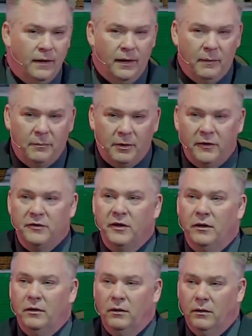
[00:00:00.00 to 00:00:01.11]
My brother said,
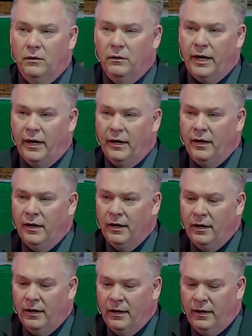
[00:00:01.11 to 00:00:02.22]
oh, okay.
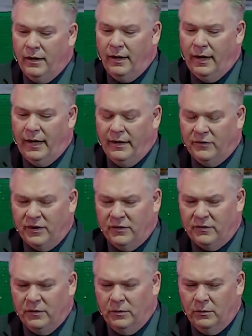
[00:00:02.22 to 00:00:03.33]
And he said,
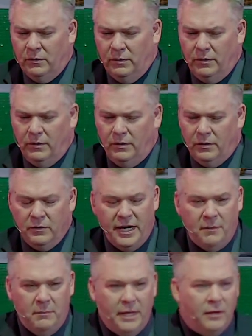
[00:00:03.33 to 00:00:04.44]
so you
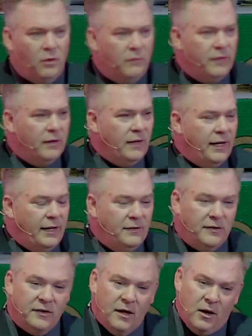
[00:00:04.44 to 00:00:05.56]
need me to go over there and light it? He
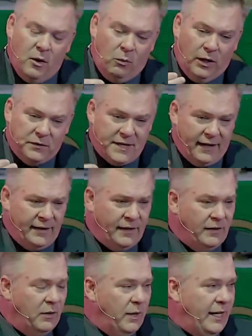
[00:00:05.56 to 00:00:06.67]
says, well,
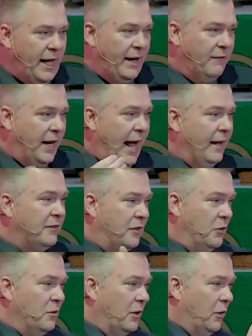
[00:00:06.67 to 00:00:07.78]
technically, we can't even ask
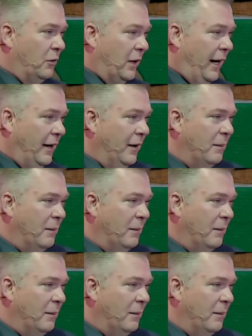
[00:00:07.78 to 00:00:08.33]
you to go light it.